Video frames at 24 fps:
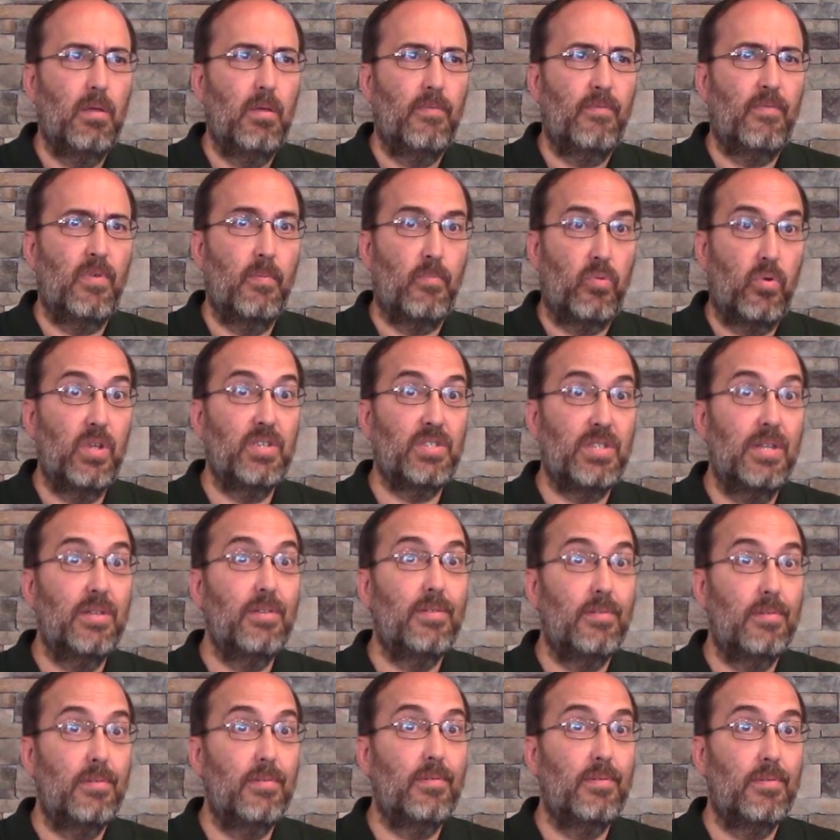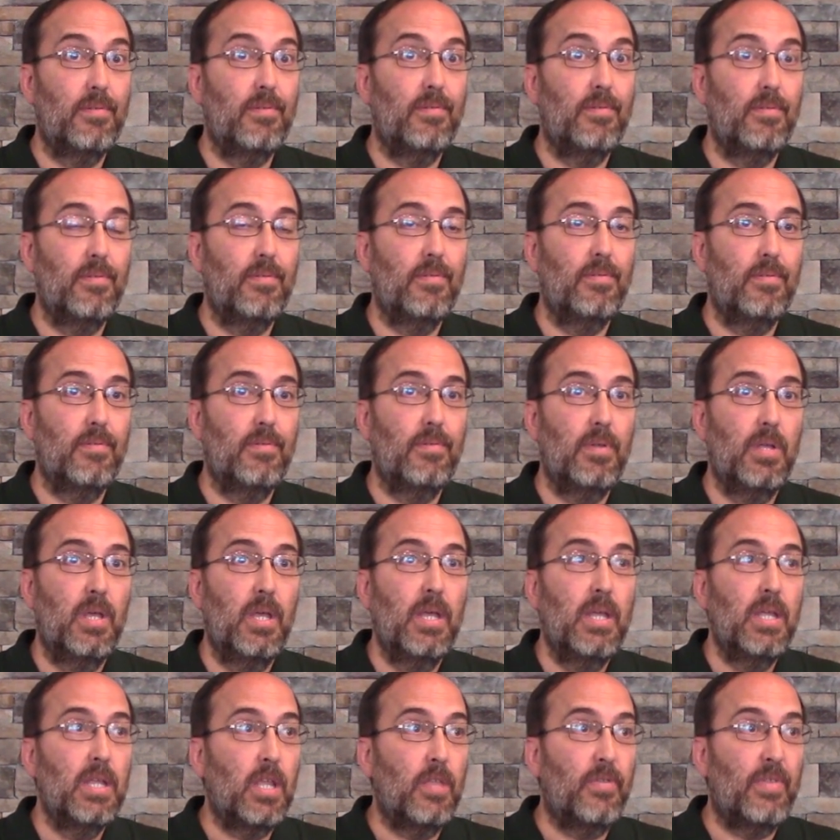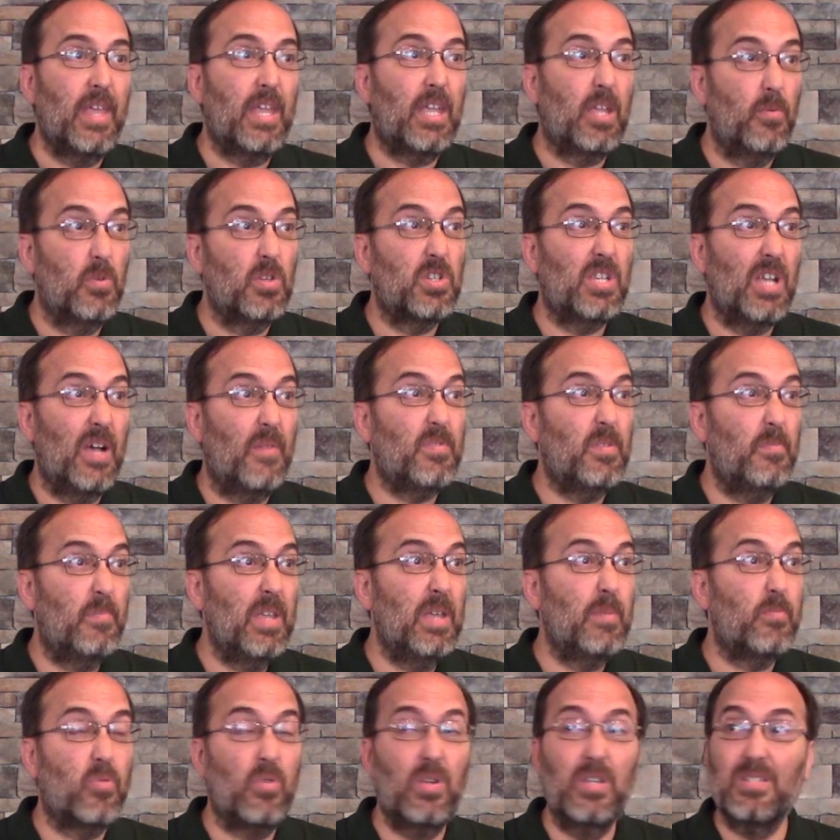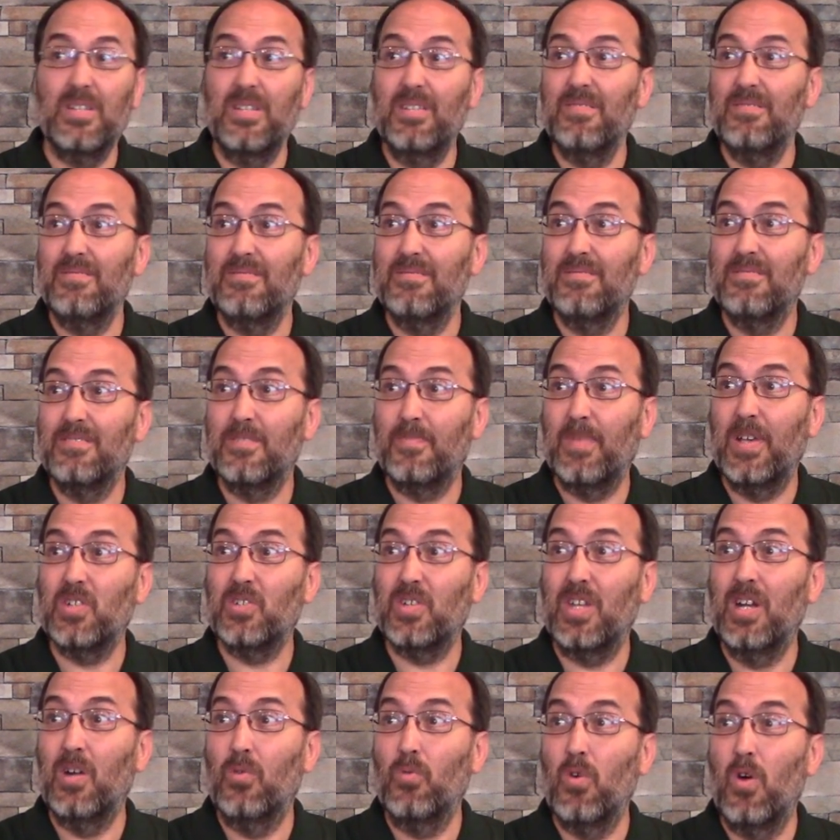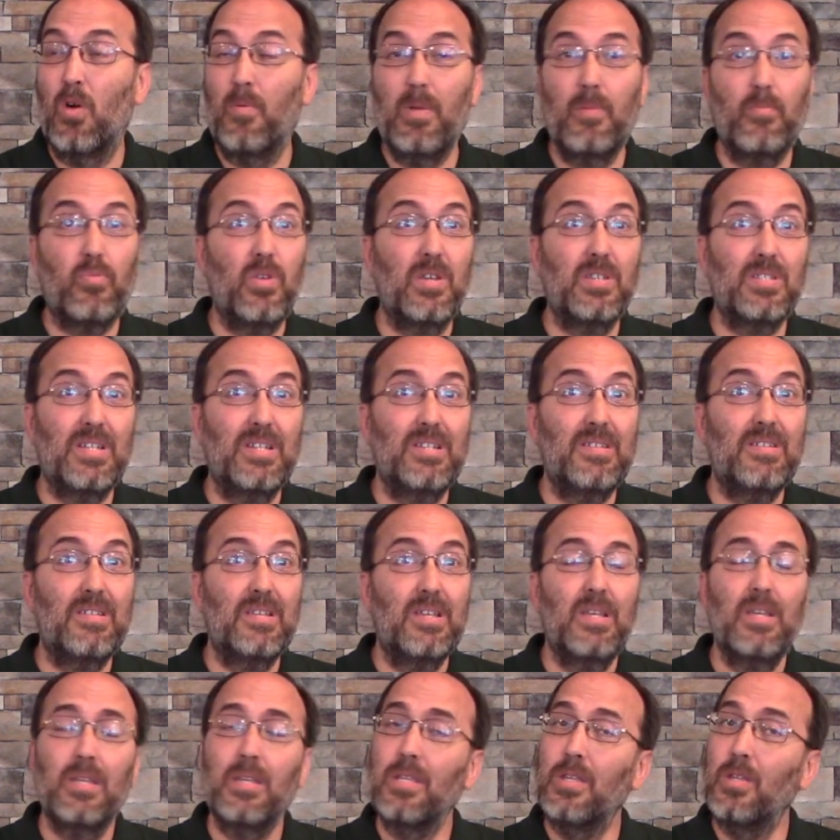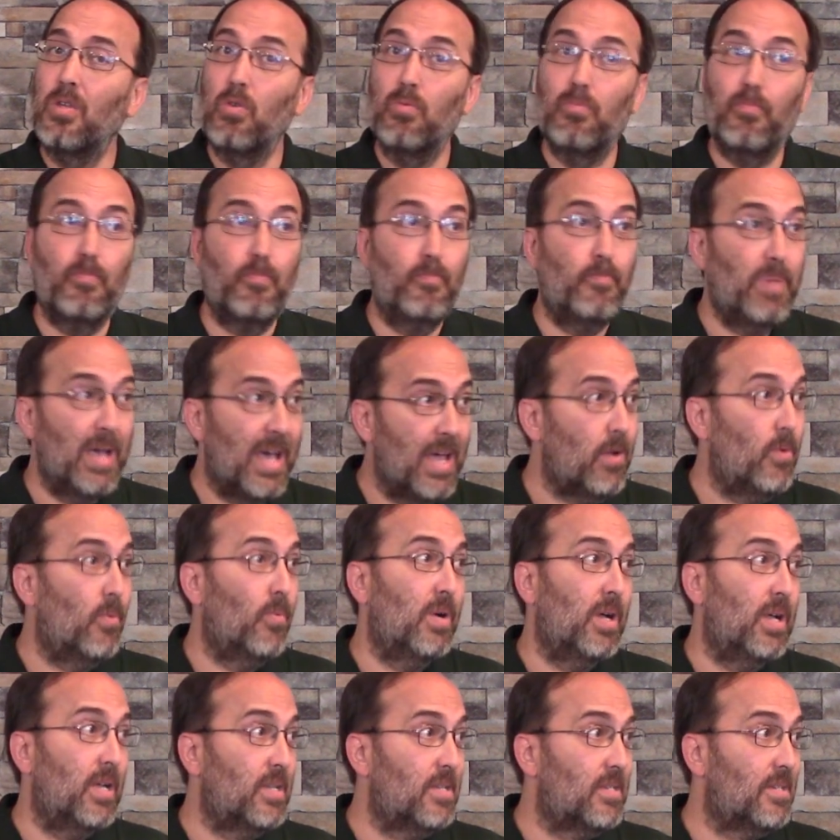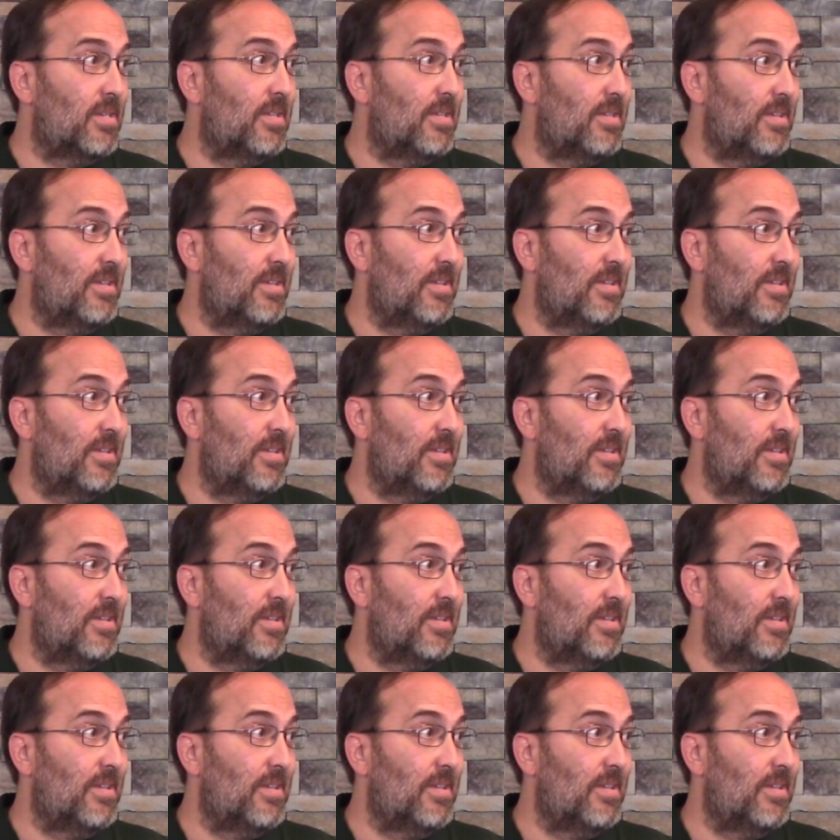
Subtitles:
From prison. You think it was tough to be in prison, especially in a Roman prison? You bet it was.